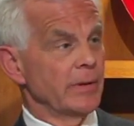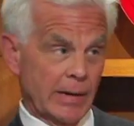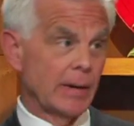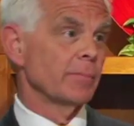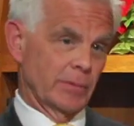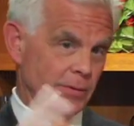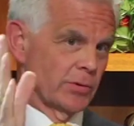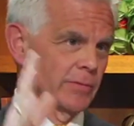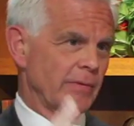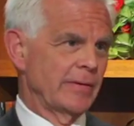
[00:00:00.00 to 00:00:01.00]
but now
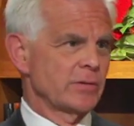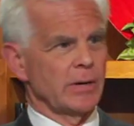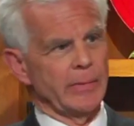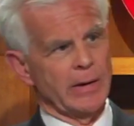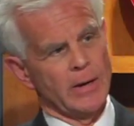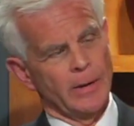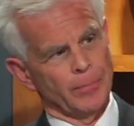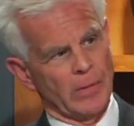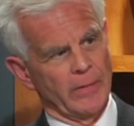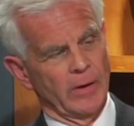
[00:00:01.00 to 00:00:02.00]
turn 5's coming.
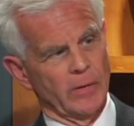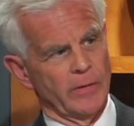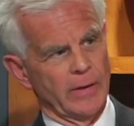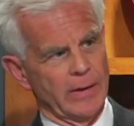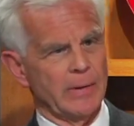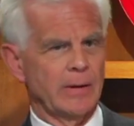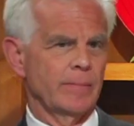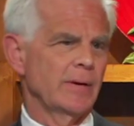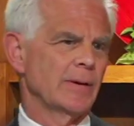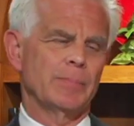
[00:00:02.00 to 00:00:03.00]
And the other thing, I'm not,
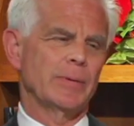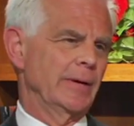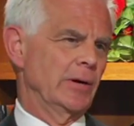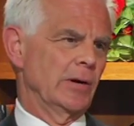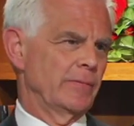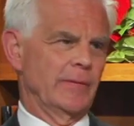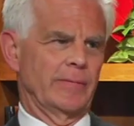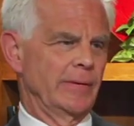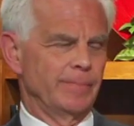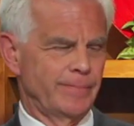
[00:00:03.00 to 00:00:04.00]
I play golf
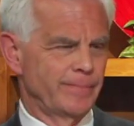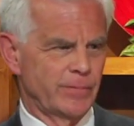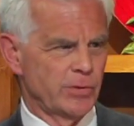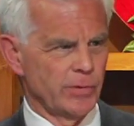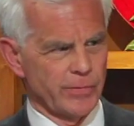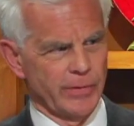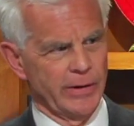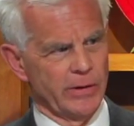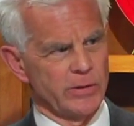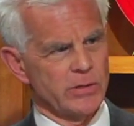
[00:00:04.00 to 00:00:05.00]
every 2 or 3
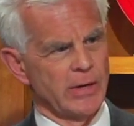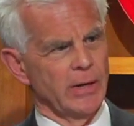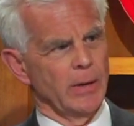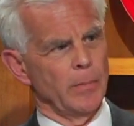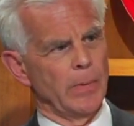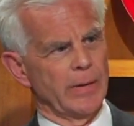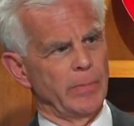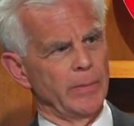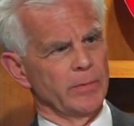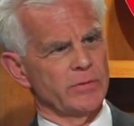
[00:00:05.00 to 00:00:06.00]
years, but
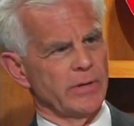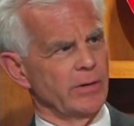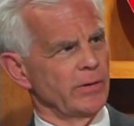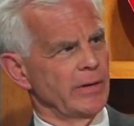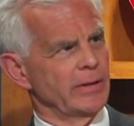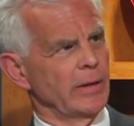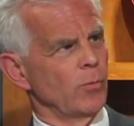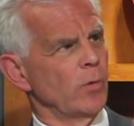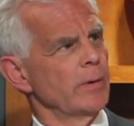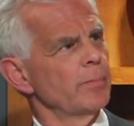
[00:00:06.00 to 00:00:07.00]
people have said, you get that
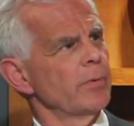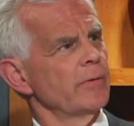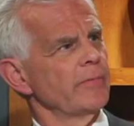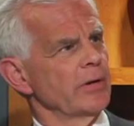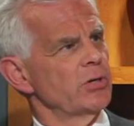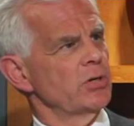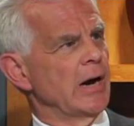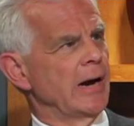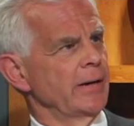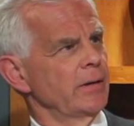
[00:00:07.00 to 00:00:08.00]
one perfect
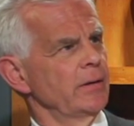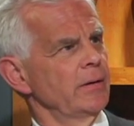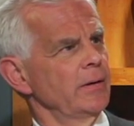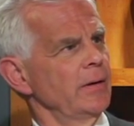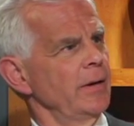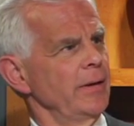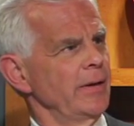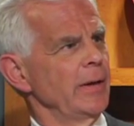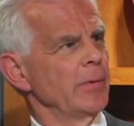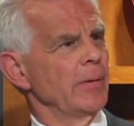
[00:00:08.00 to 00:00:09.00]
shot, and you
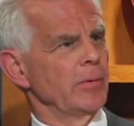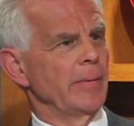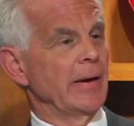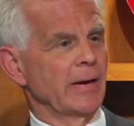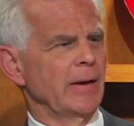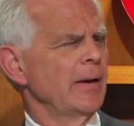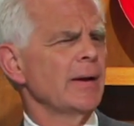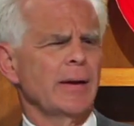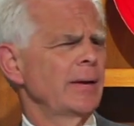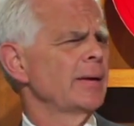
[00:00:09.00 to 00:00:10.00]
keep coming back. And
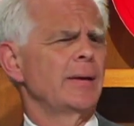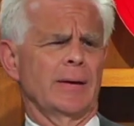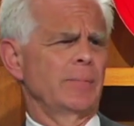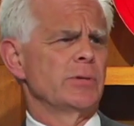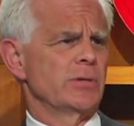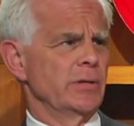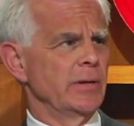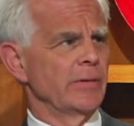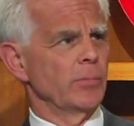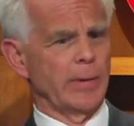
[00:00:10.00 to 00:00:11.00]
I, again, I'm just a
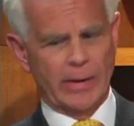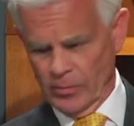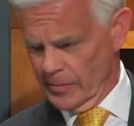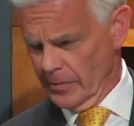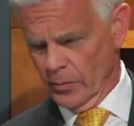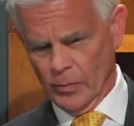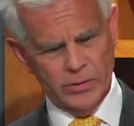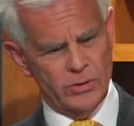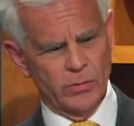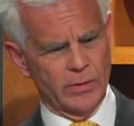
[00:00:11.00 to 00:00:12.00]
duffer, but I remember
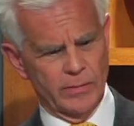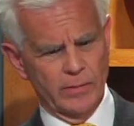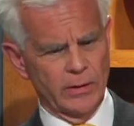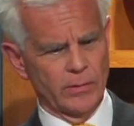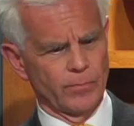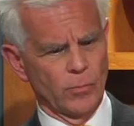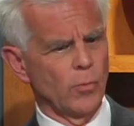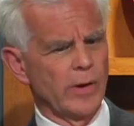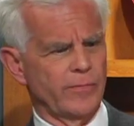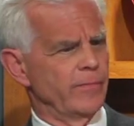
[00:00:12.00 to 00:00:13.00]
once doing a little
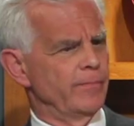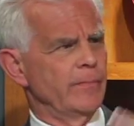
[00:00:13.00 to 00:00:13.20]
whiff,